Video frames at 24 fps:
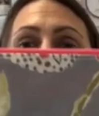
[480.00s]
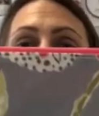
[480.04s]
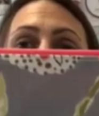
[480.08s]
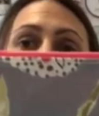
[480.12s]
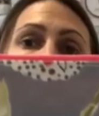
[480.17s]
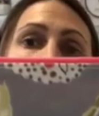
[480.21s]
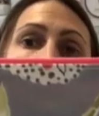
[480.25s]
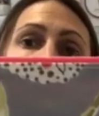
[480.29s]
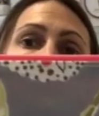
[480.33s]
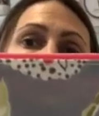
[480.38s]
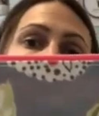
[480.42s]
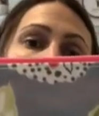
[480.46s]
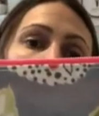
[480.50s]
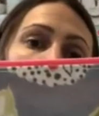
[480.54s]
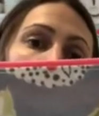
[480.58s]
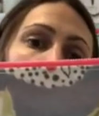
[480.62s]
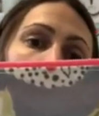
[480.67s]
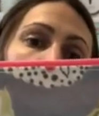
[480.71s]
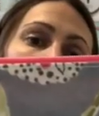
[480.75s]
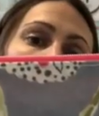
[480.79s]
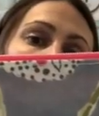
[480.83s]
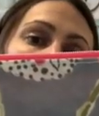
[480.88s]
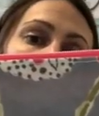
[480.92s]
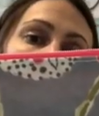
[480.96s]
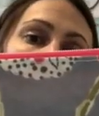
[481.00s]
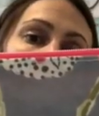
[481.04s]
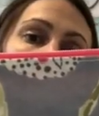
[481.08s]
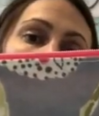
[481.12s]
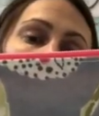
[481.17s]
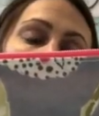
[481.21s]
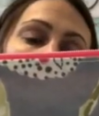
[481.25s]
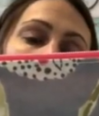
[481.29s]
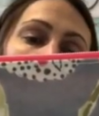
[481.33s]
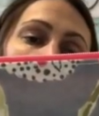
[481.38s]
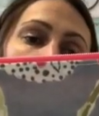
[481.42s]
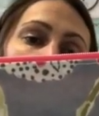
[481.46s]
cute little
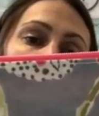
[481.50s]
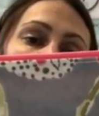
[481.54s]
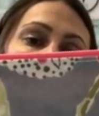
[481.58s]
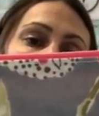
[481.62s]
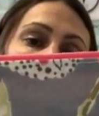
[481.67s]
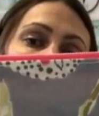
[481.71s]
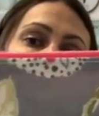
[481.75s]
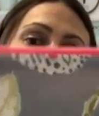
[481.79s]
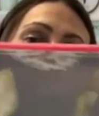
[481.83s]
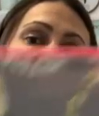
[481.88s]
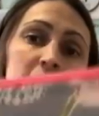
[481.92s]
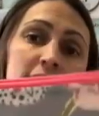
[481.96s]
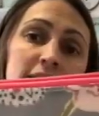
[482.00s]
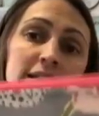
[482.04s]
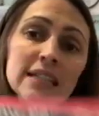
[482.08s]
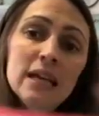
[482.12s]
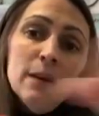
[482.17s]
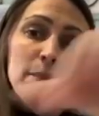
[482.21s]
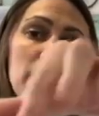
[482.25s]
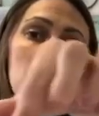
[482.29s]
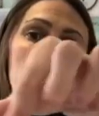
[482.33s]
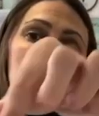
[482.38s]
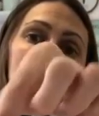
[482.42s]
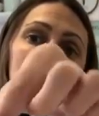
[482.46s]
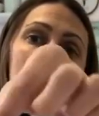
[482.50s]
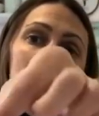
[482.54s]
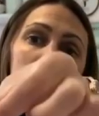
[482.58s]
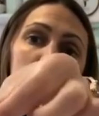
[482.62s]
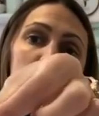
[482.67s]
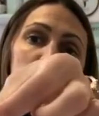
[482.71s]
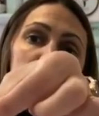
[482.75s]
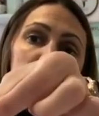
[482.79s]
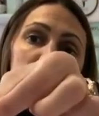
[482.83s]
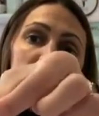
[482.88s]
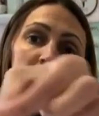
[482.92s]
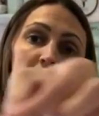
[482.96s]
oilcloth zipper
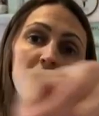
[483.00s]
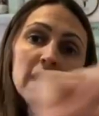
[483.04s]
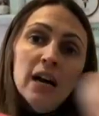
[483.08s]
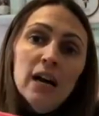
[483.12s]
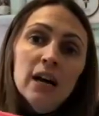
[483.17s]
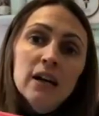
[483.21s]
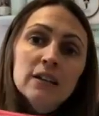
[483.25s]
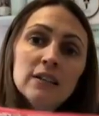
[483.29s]
pouch here.